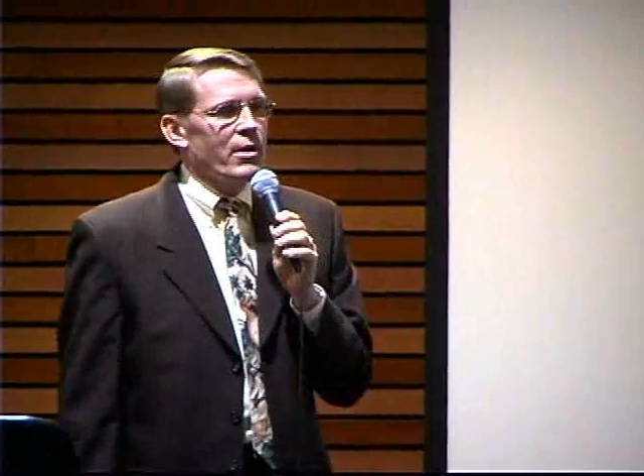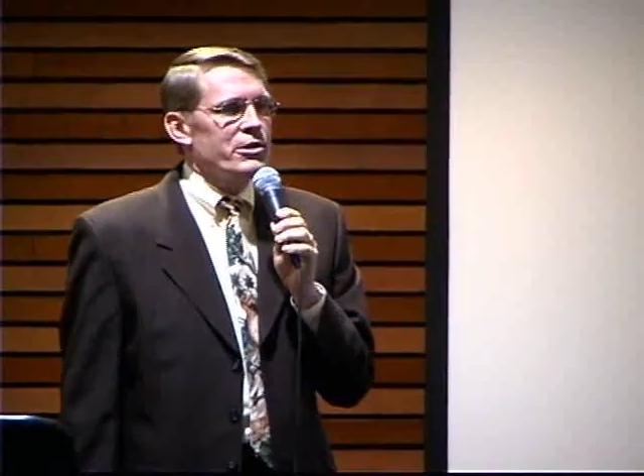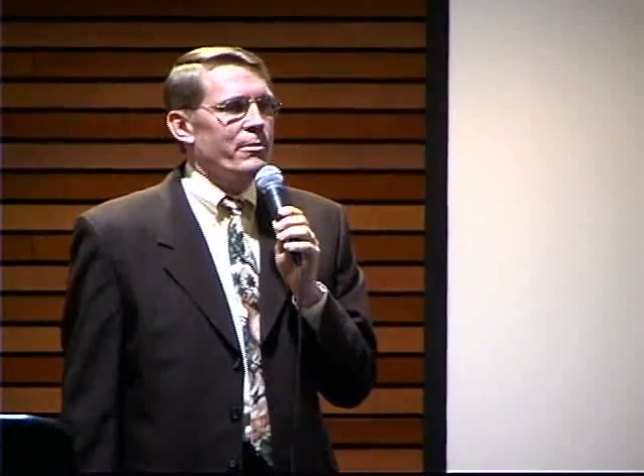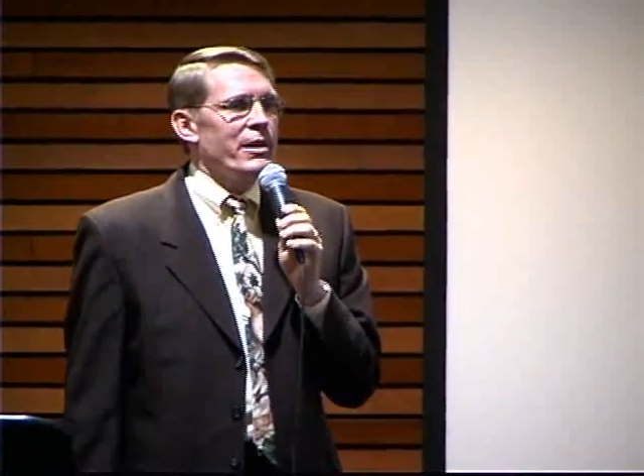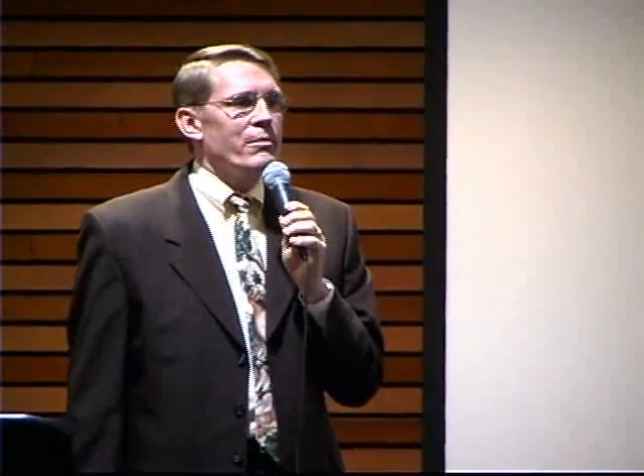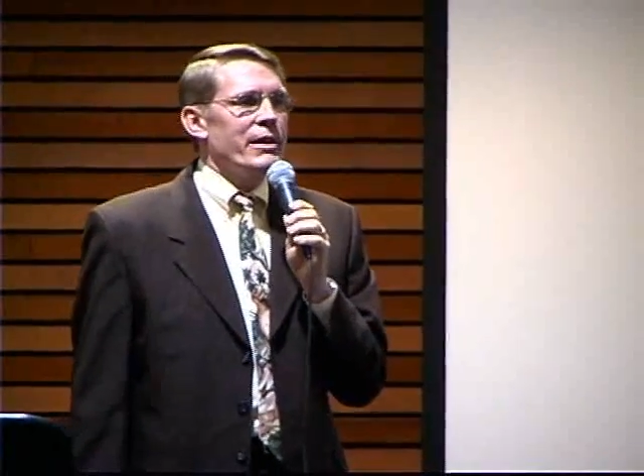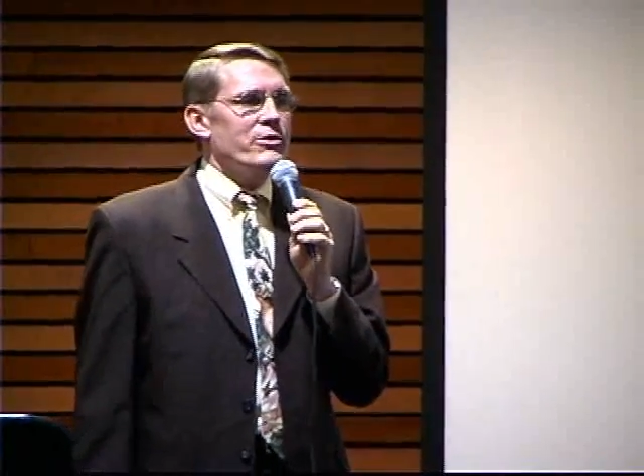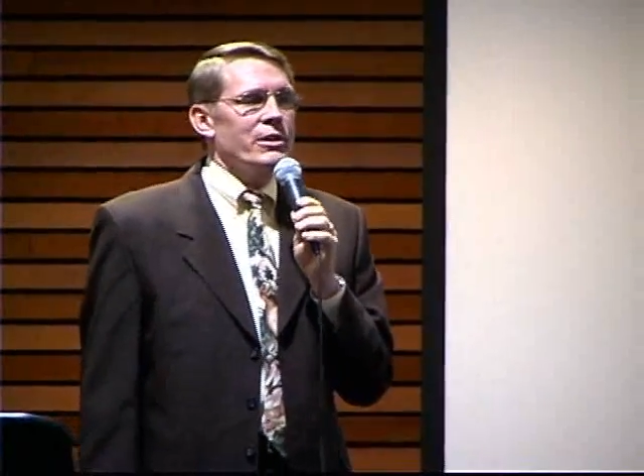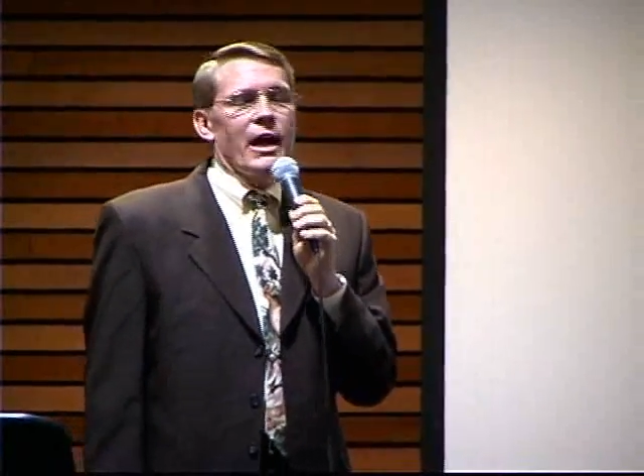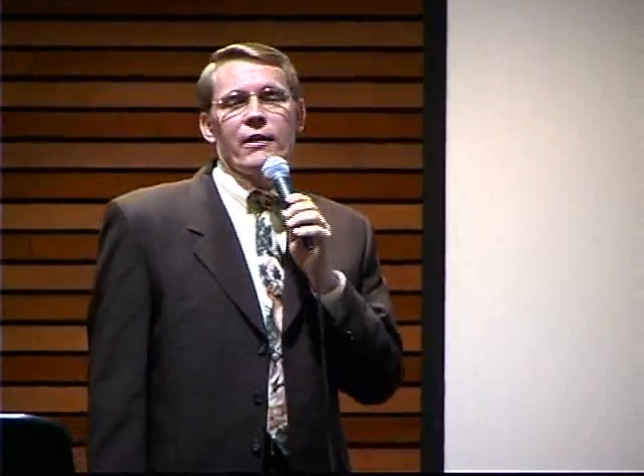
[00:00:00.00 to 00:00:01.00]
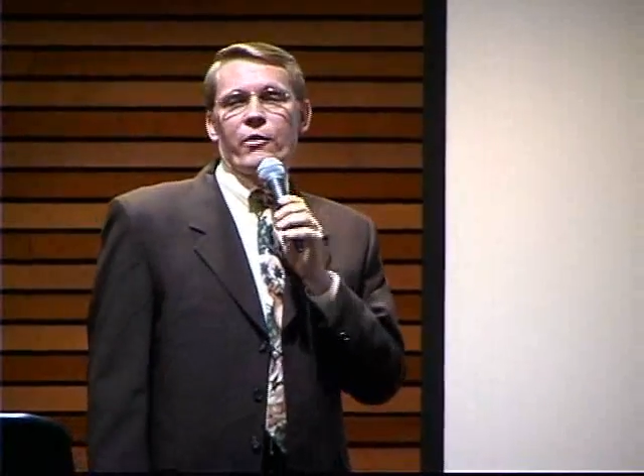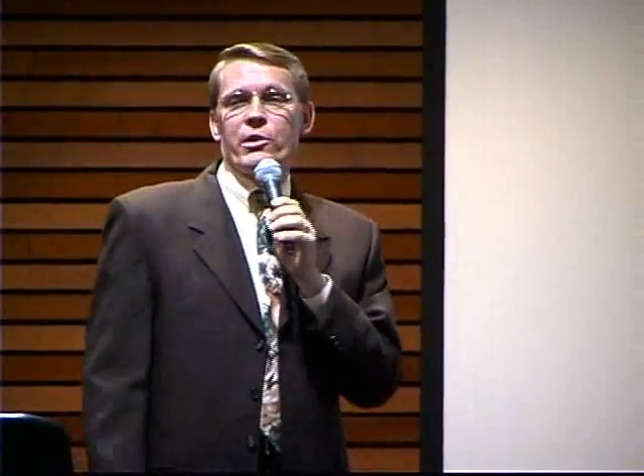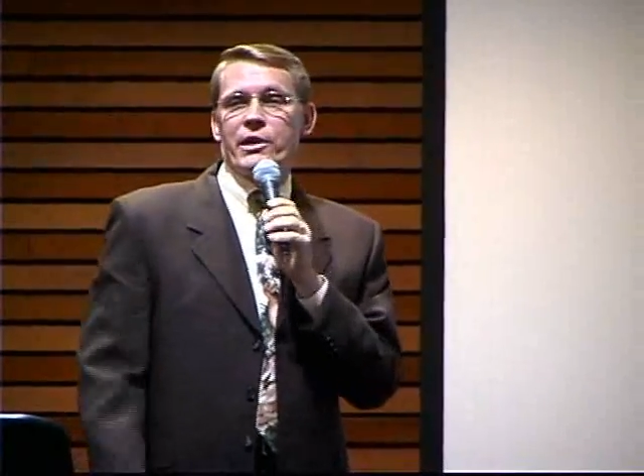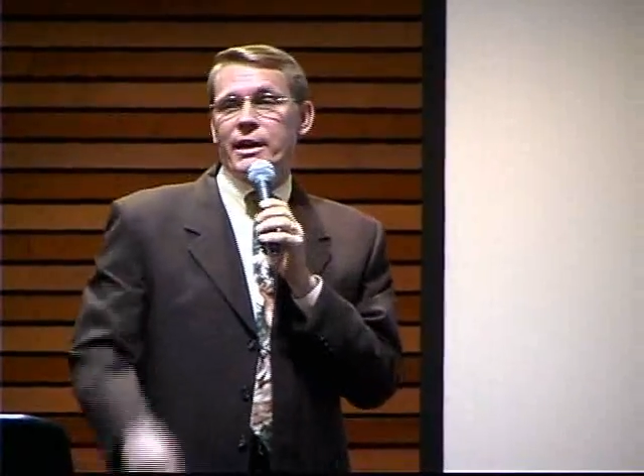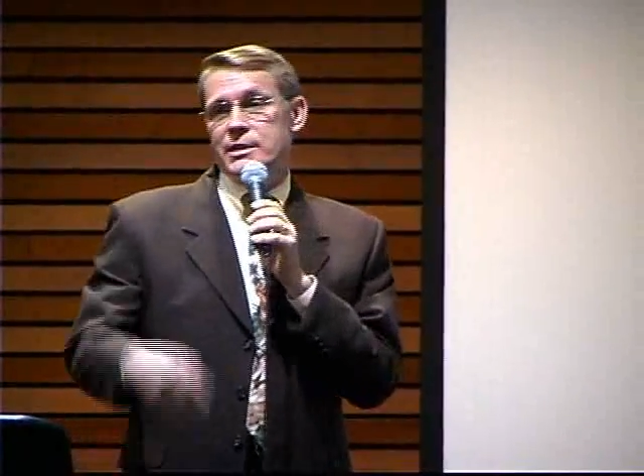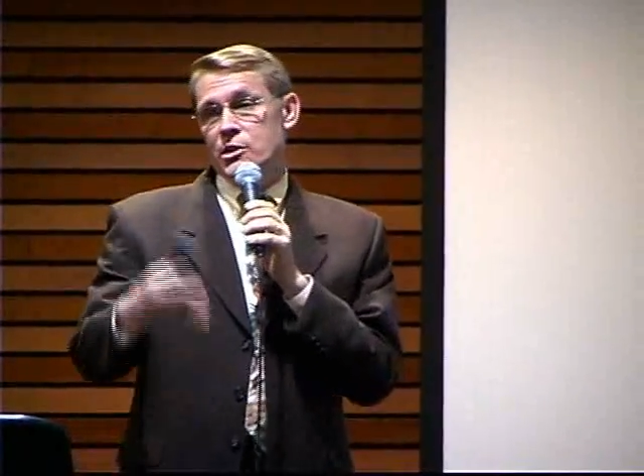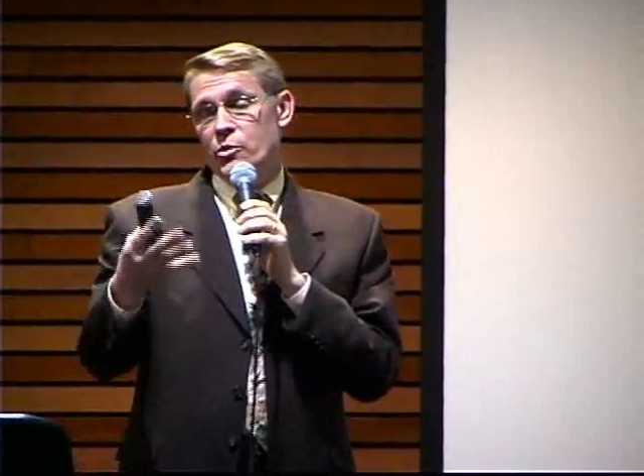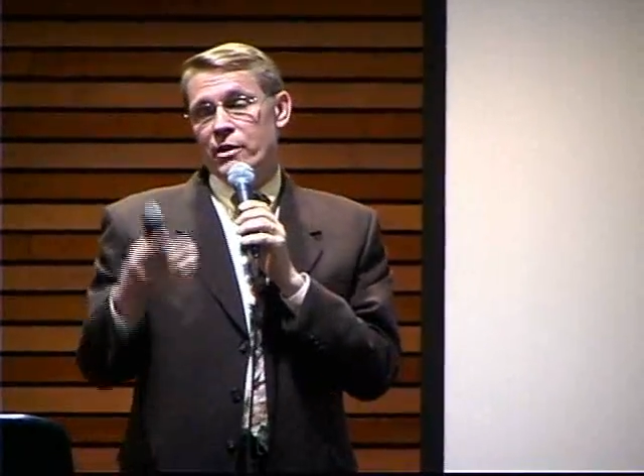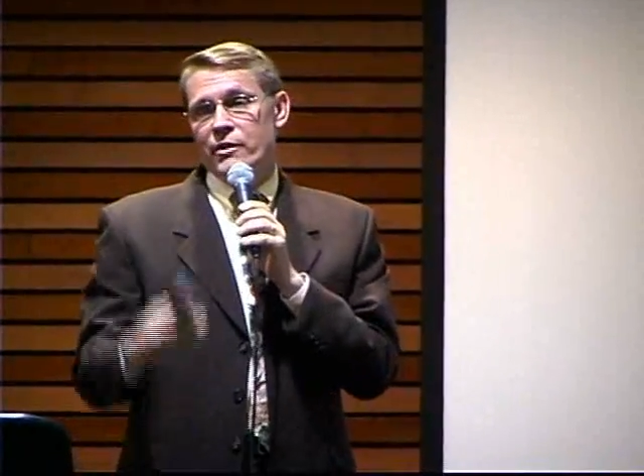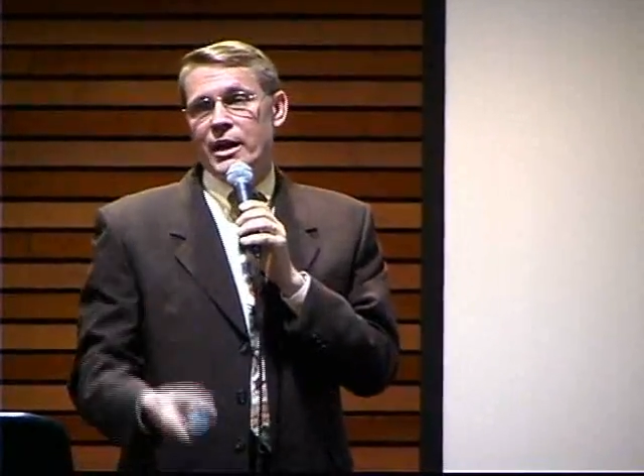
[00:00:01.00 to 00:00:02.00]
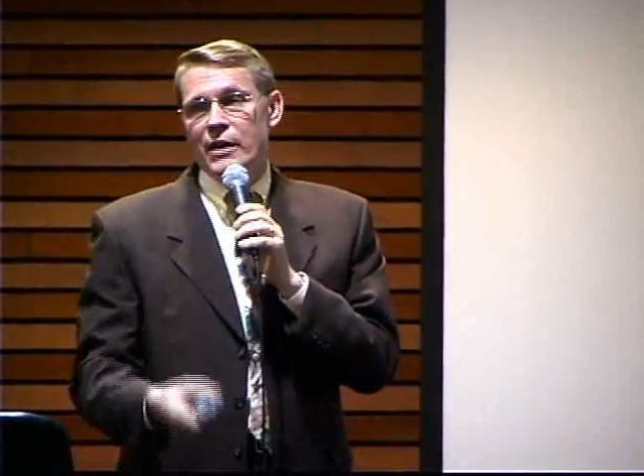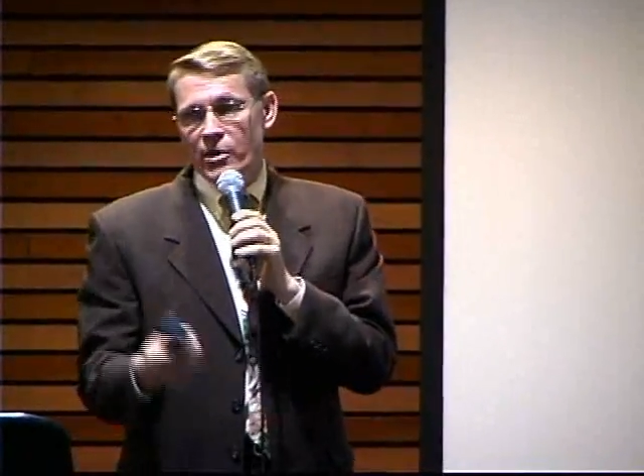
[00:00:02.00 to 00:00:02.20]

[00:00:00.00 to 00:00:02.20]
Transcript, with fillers: washed up on the beach in California in 1925